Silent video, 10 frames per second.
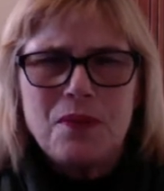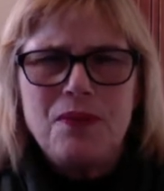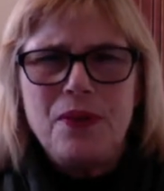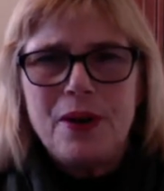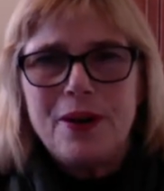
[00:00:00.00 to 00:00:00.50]
a
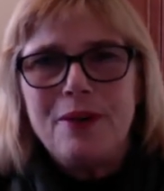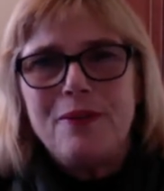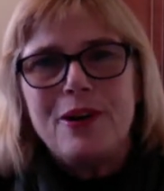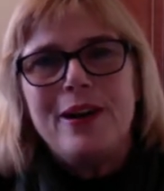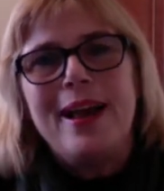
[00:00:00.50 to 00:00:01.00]
very,
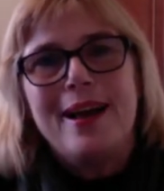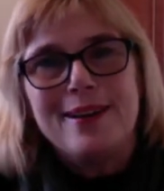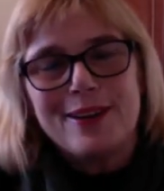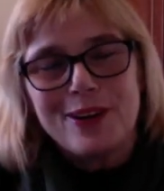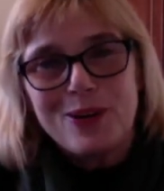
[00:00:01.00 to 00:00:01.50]
very
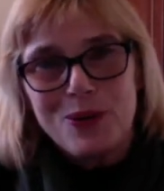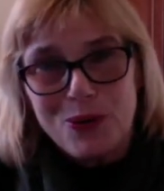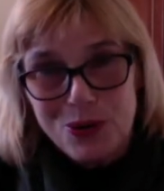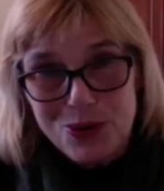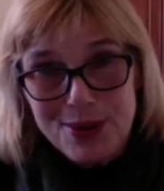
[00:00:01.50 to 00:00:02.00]
analytical
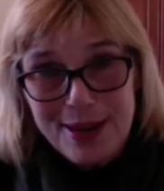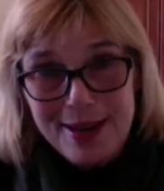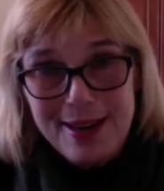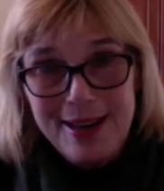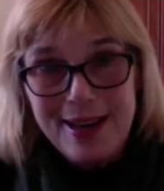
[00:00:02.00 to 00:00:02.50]
earth
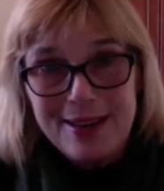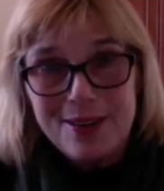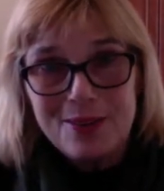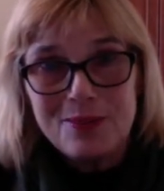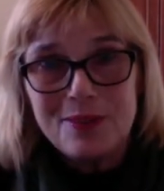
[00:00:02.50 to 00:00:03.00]
sign, and
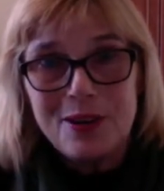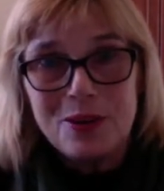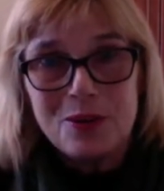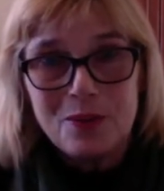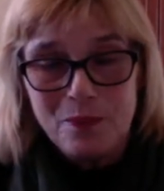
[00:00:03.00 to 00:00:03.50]

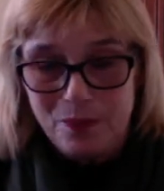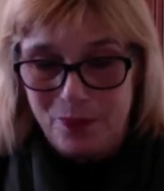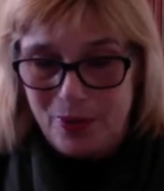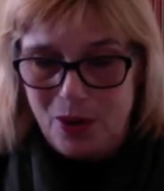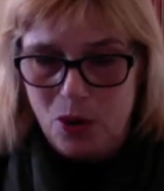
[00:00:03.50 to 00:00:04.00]
they're
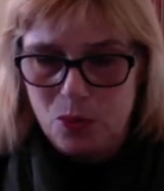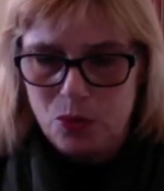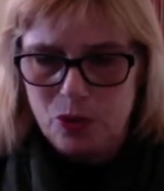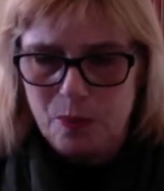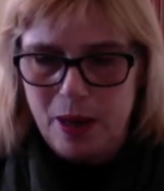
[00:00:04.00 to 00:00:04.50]

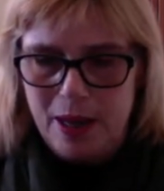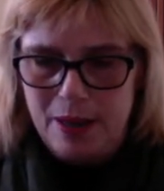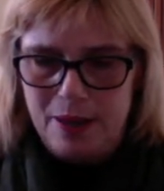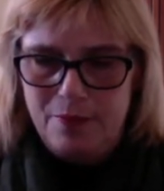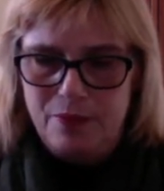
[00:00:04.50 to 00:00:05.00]
co-ruled
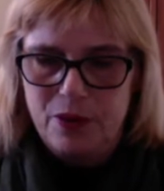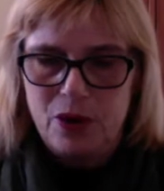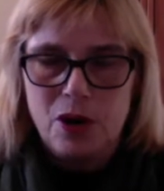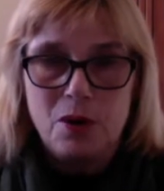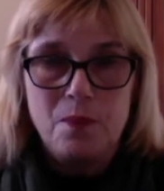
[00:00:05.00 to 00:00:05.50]
by
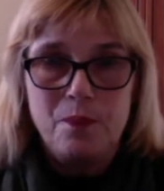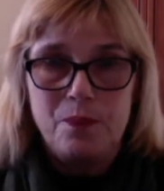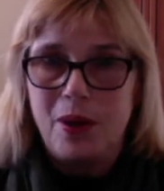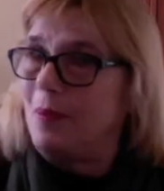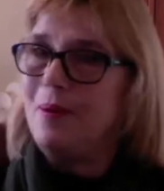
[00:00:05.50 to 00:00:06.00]

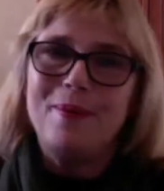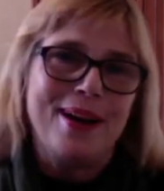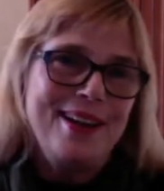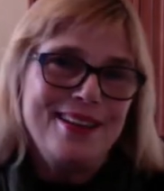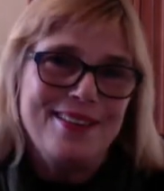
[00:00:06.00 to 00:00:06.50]

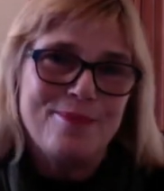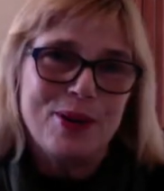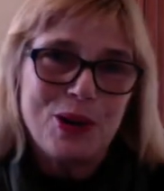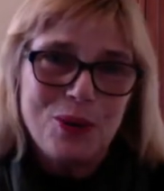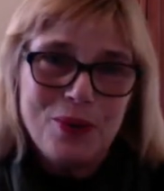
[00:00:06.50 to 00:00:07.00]
by
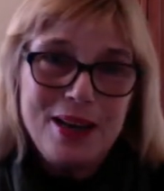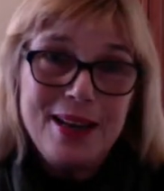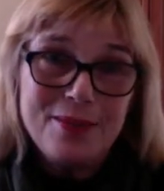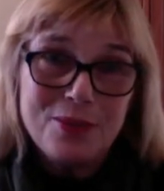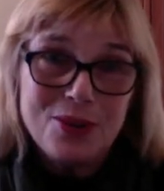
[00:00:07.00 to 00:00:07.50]

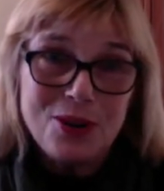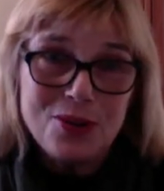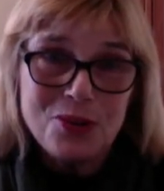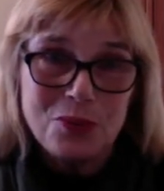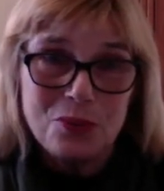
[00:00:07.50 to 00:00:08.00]
Mercury, which
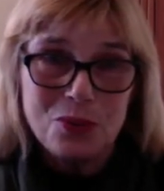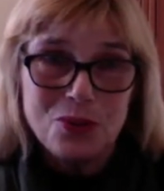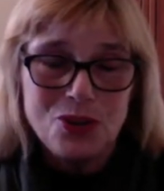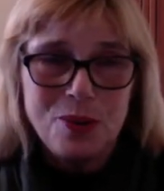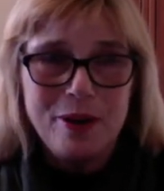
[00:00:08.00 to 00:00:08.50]
also
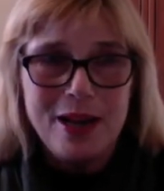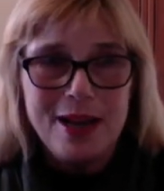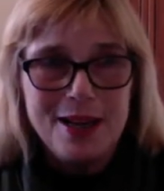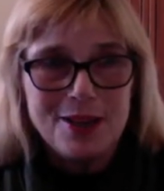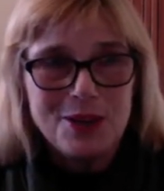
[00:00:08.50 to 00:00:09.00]
rules Gemini.
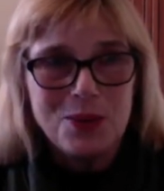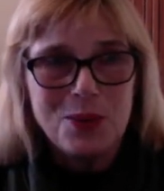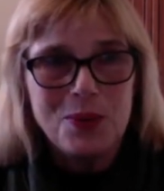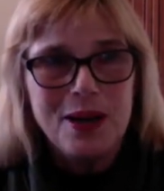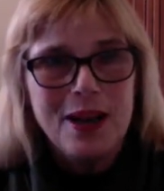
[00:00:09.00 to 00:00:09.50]
And
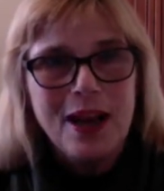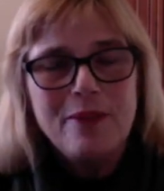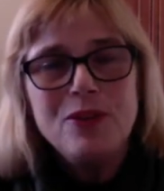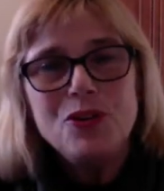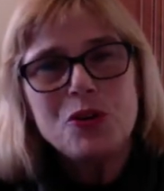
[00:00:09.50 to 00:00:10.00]
so
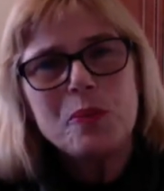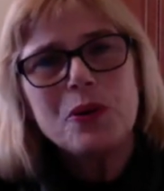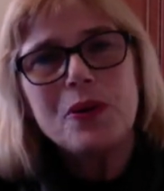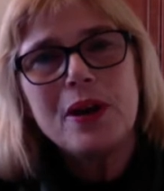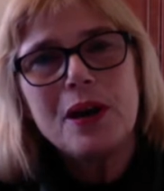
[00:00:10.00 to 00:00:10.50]
having
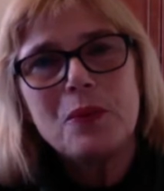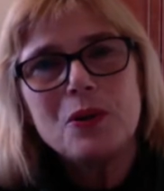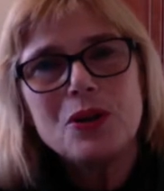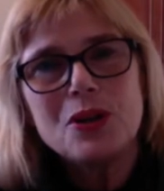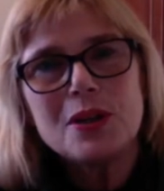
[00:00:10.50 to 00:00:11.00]
Jupiter there
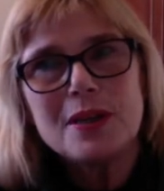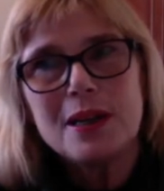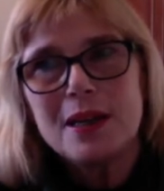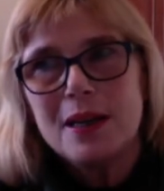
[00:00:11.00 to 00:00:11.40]
would just